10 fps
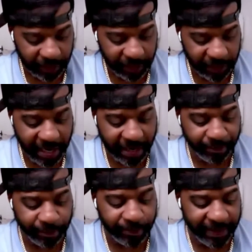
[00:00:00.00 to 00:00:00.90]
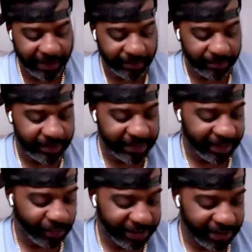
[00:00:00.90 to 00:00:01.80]
Nah, Boom Bap. And
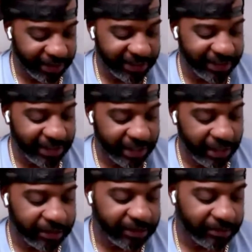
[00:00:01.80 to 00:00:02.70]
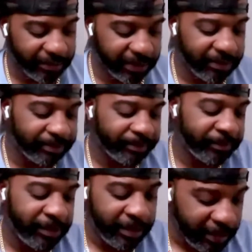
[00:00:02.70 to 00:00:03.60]
it went to Nissan Altima.
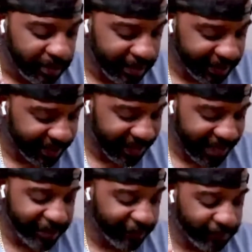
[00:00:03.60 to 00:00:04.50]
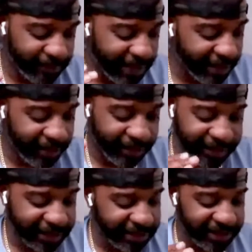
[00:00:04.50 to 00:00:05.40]
And then kind of from there,
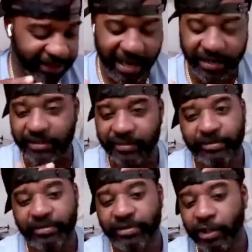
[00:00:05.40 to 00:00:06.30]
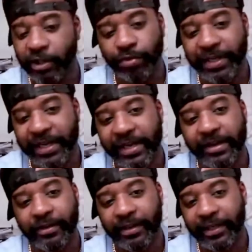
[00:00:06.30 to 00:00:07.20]
it just kind of slowed
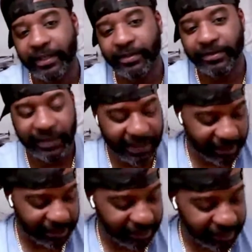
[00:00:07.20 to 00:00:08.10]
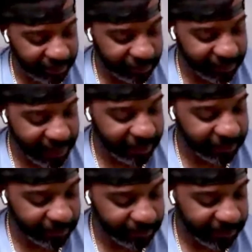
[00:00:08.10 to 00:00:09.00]
down. Like, you know what I'm saying? It kind of slowed down a
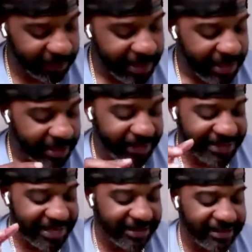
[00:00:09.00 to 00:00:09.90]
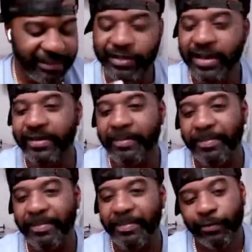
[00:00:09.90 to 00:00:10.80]
little bit. But it's not slowed down in a
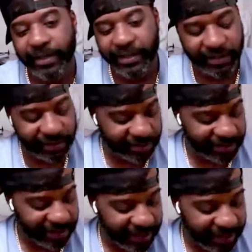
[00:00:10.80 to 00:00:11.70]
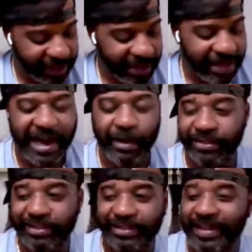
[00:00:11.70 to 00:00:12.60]
bad way. It's just that like I
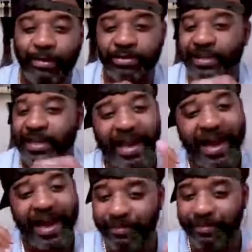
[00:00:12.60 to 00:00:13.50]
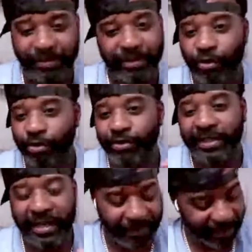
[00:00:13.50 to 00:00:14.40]
was like hyped the whole
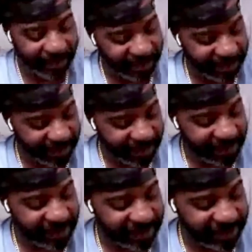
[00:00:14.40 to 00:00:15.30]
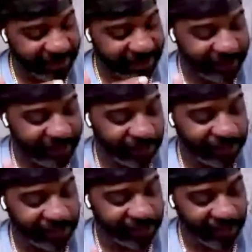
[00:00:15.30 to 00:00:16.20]
time, and then we get there and it's just like, you know,
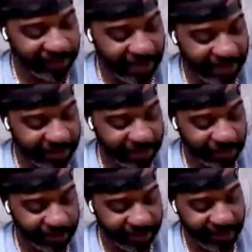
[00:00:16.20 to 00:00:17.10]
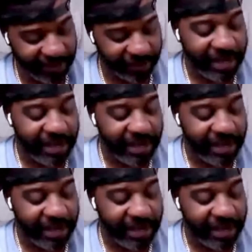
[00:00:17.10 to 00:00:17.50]
she starts kind of slowing it down.